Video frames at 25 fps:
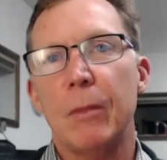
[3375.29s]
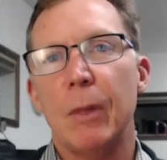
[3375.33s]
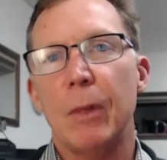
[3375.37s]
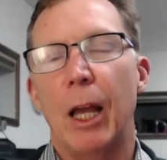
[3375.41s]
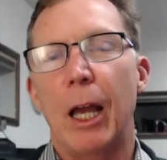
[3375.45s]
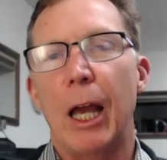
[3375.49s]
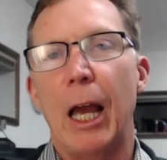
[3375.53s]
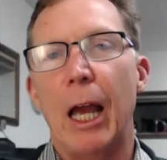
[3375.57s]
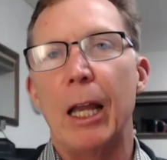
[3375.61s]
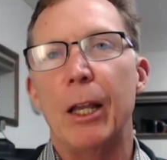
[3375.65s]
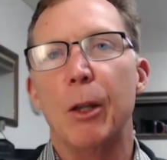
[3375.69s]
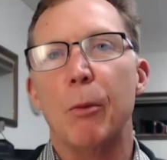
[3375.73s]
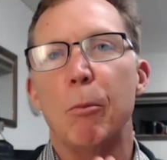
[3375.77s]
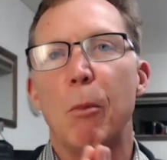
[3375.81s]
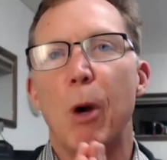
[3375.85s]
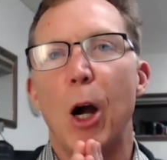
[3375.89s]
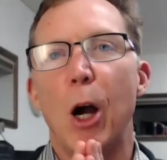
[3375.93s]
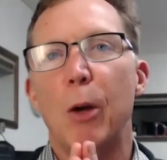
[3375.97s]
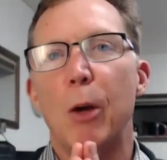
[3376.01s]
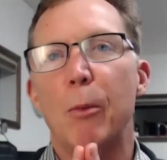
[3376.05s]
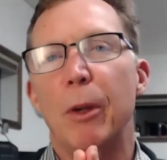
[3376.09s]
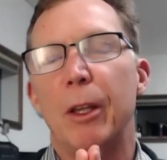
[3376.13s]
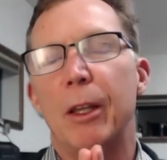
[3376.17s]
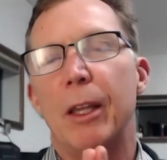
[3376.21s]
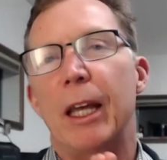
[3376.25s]
And the
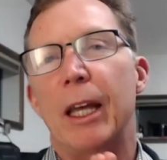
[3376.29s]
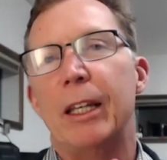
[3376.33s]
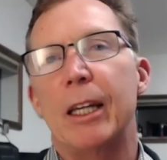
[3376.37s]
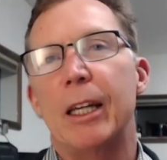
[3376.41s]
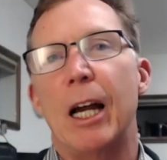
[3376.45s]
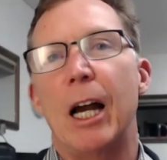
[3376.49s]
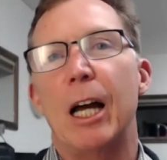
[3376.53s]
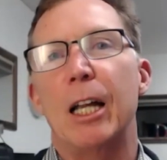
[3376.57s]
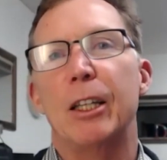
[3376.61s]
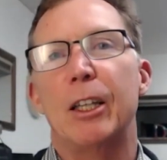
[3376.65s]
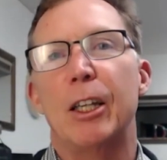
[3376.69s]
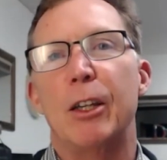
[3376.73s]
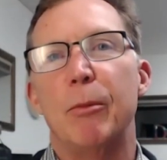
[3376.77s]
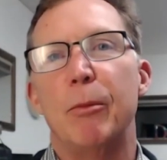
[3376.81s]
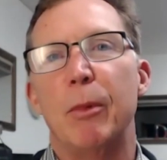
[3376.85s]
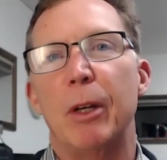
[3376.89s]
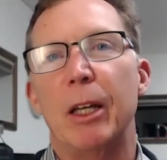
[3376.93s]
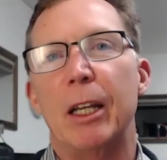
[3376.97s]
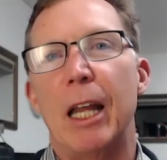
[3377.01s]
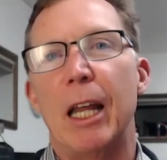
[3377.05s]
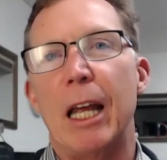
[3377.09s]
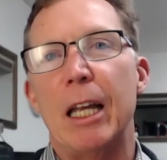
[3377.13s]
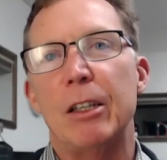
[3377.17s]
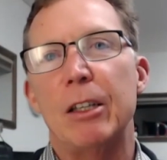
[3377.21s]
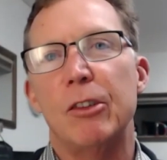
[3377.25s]
moment they can't give me an
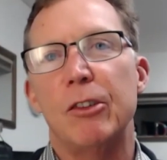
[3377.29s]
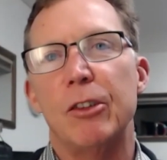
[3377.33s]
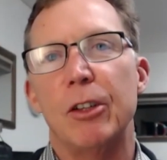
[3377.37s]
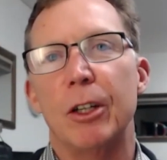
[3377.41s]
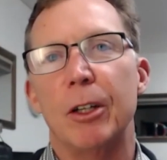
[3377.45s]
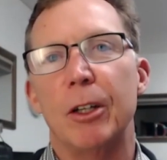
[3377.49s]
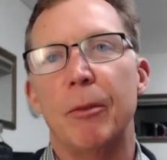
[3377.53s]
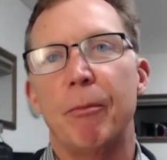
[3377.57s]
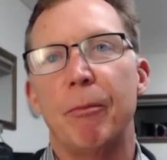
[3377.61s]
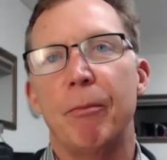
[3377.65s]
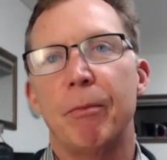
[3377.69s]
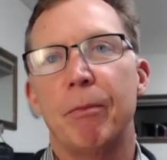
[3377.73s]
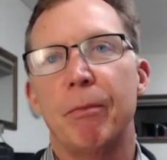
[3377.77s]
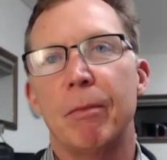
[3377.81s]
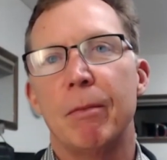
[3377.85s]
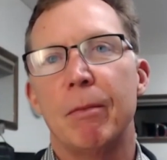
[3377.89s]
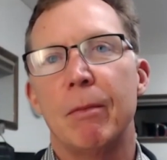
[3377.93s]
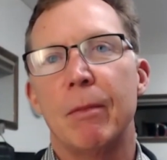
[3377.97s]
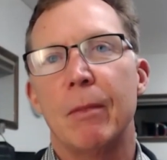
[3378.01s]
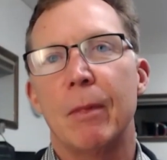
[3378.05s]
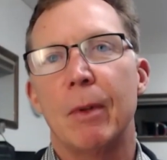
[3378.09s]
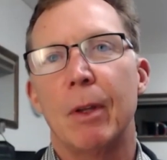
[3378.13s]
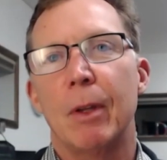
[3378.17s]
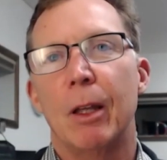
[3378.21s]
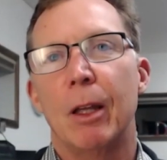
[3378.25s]
answer,
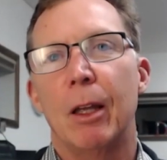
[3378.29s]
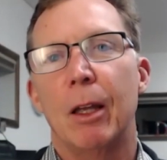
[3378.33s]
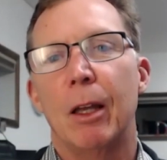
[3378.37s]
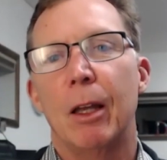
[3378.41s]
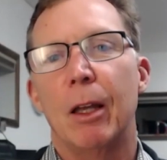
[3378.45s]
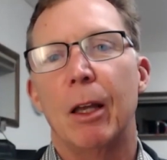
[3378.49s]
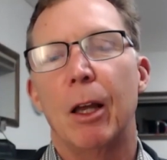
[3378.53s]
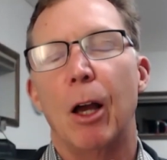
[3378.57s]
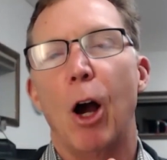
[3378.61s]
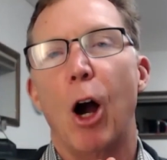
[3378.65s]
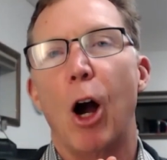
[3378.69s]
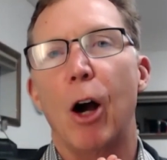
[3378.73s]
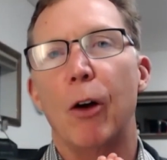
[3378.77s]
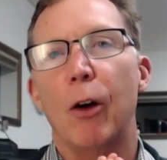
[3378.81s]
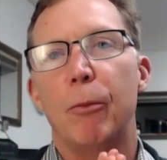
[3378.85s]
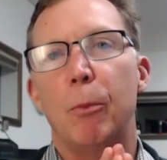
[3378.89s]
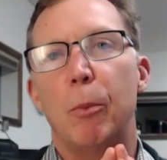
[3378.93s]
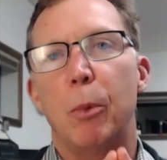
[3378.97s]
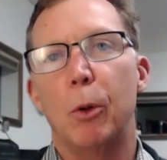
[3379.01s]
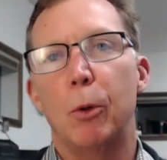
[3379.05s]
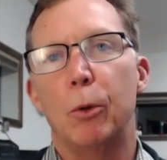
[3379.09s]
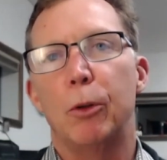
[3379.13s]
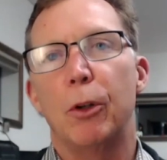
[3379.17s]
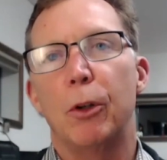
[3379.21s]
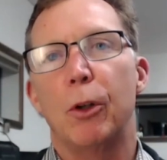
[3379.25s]
I've
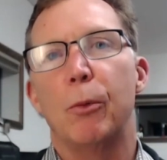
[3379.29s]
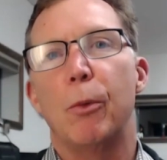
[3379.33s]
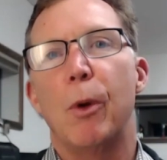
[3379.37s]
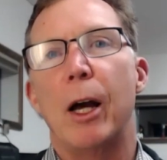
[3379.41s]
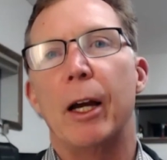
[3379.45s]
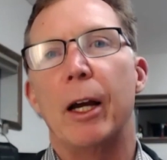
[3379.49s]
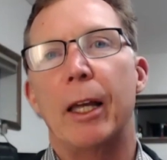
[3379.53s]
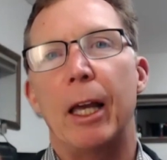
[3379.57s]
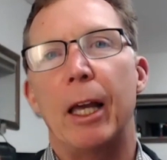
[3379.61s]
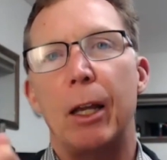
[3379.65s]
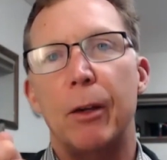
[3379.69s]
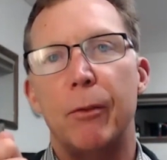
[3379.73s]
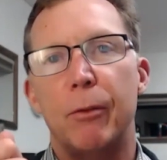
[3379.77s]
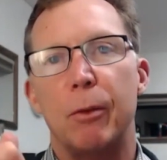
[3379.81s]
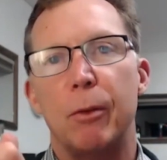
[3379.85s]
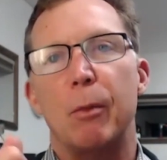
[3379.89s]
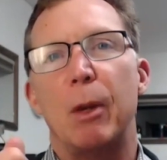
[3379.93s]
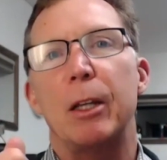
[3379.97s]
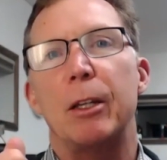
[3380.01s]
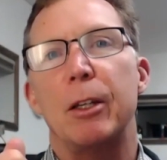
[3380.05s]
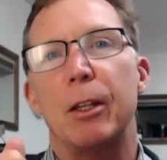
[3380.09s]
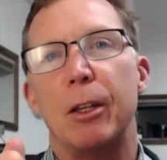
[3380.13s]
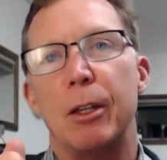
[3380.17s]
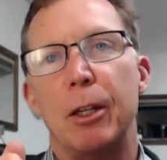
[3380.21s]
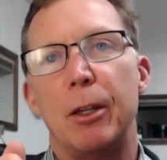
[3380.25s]
pulled the rug out from
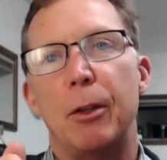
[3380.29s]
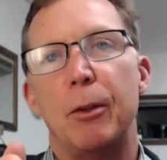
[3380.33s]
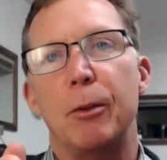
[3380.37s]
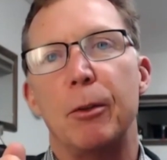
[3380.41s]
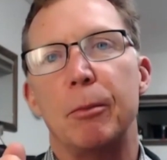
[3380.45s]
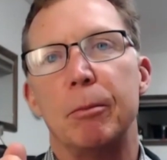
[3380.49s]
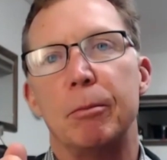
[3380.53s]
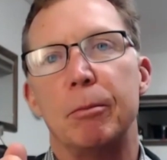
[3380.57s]
underneath them.